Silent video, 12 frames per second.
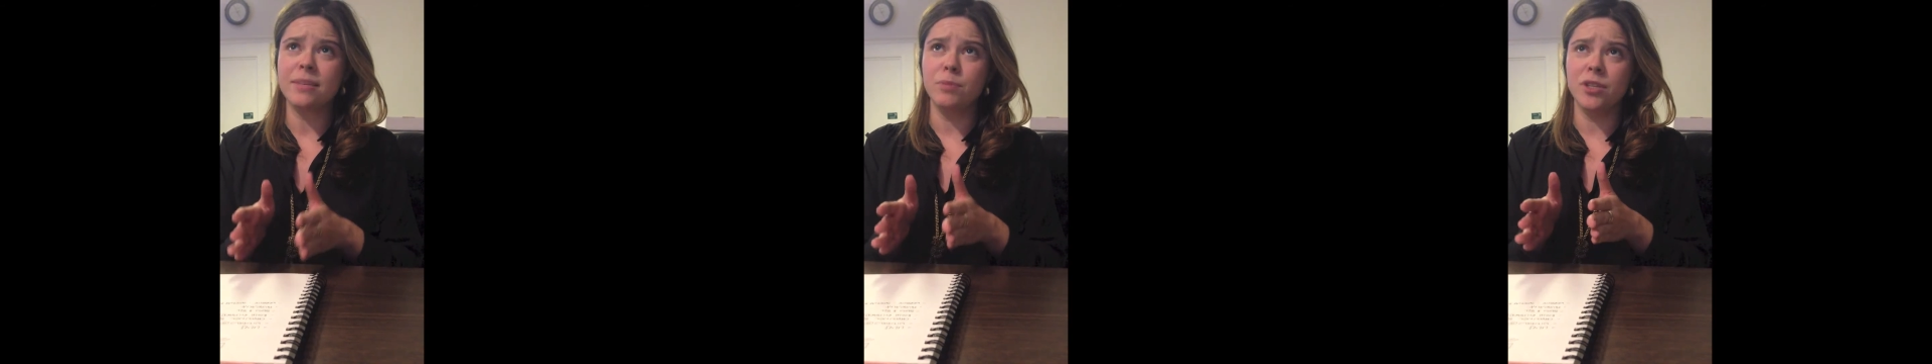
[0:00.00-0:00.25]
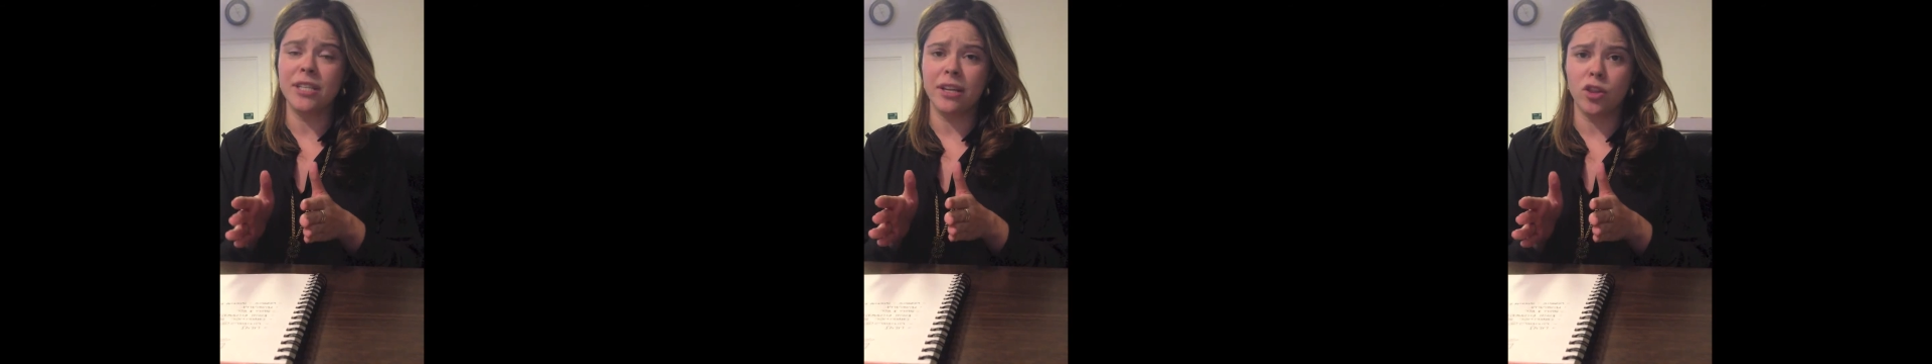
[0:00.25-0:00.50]

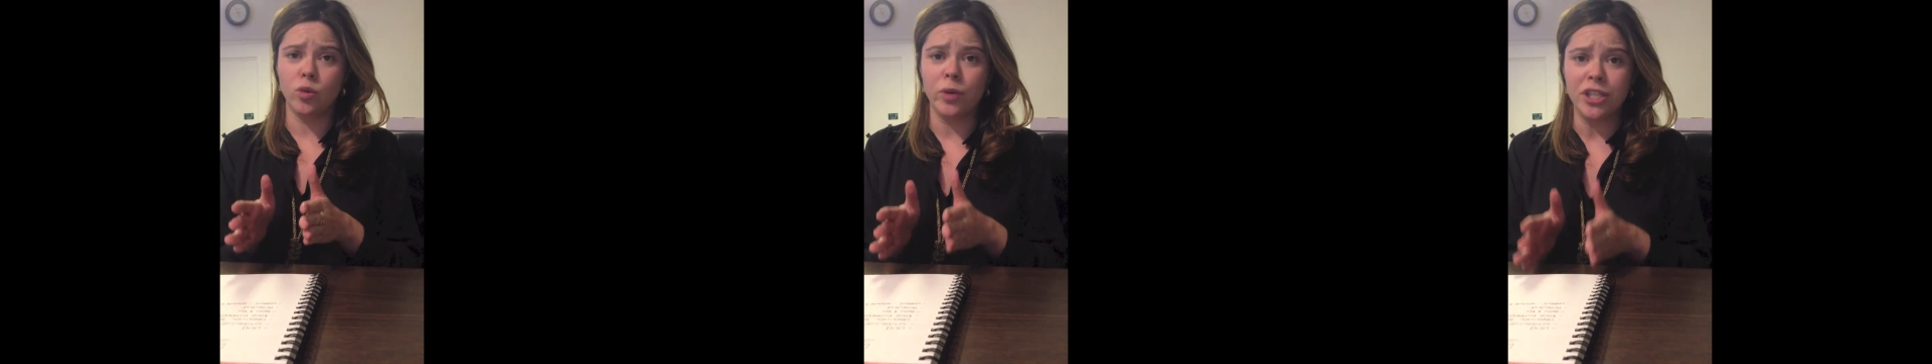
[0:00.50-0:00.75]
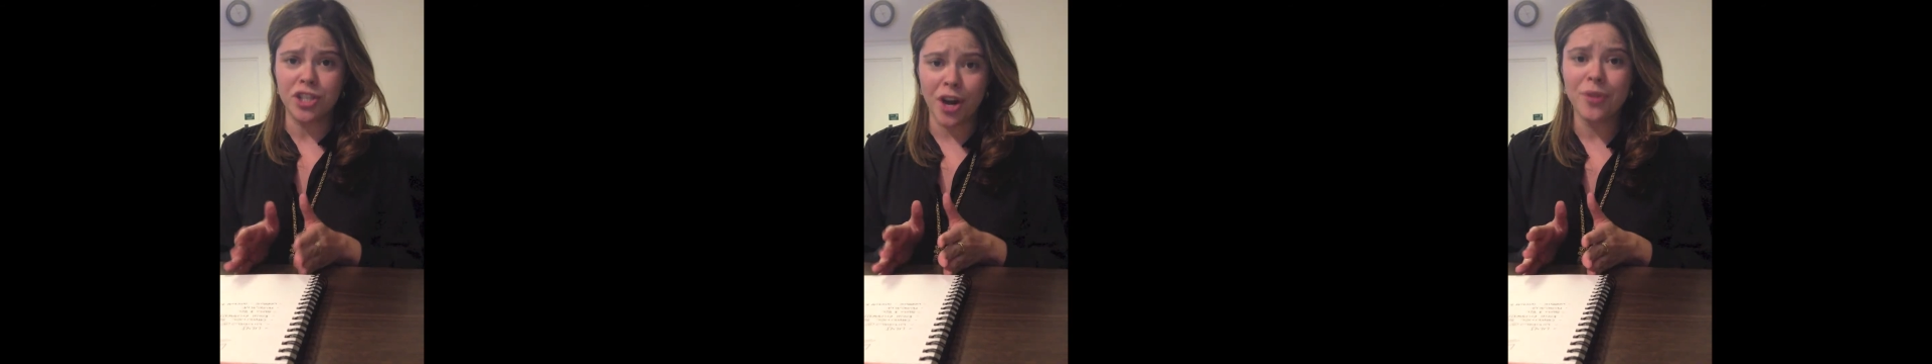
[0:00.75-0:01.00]
music that
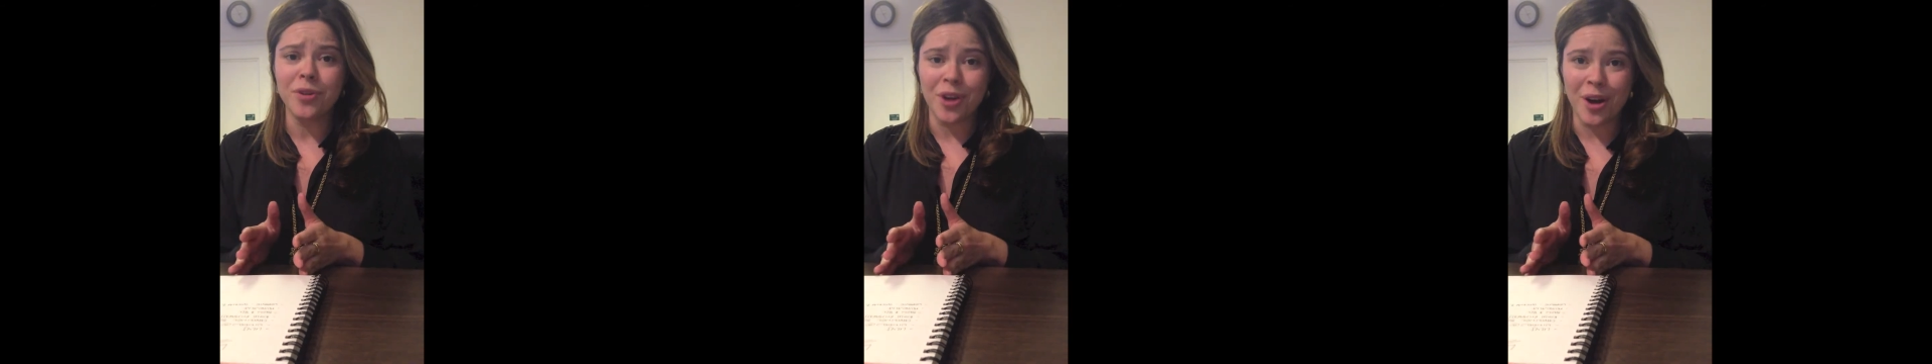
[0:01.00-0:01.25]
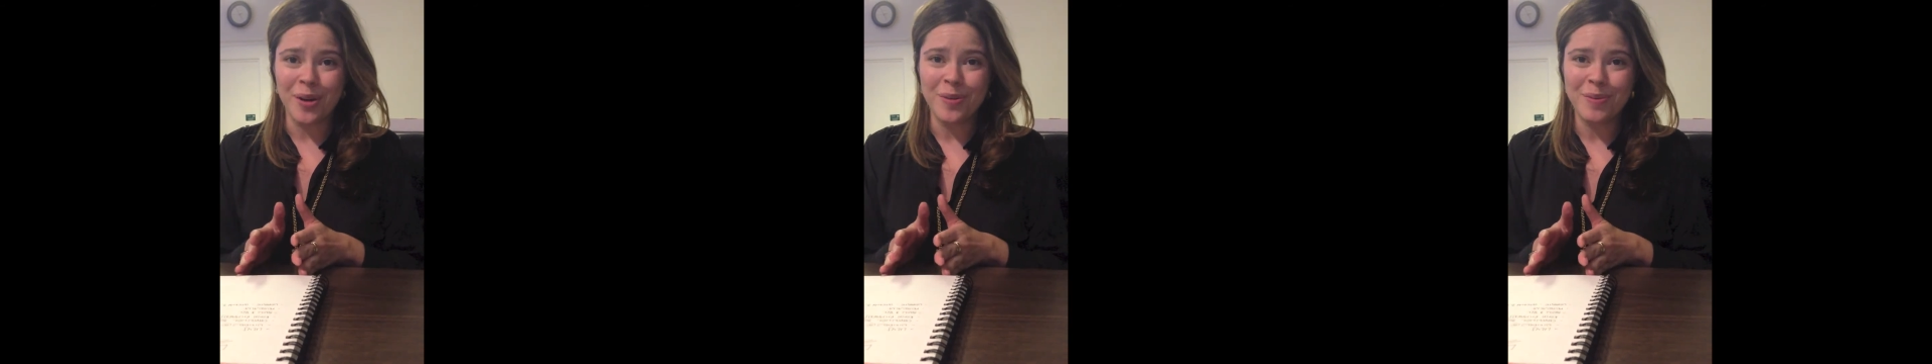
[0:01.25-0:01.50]
we don't
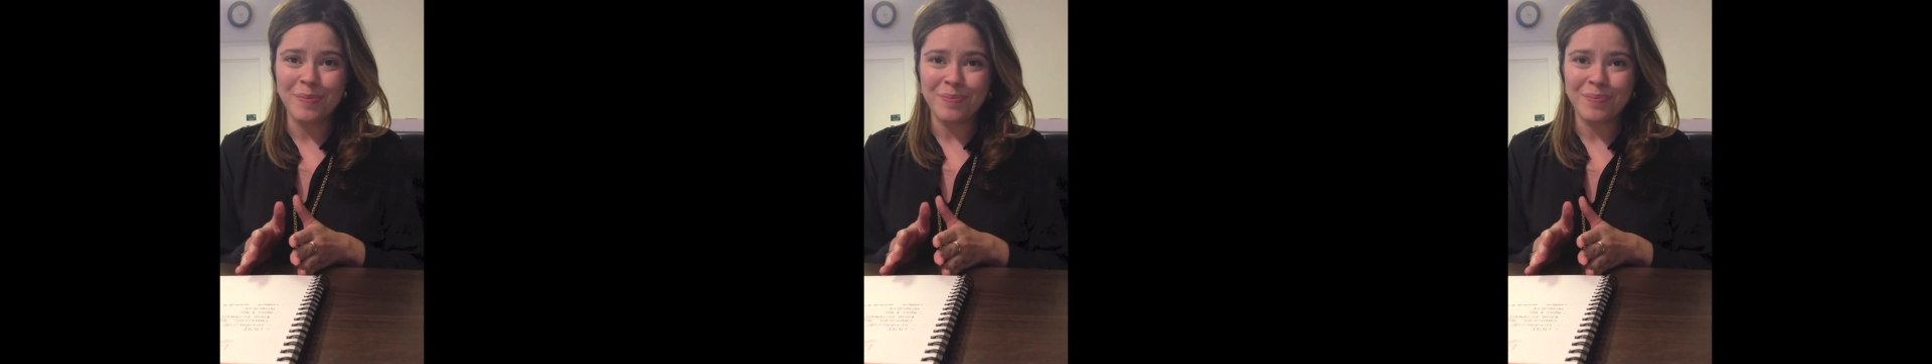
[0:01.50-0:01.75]
know,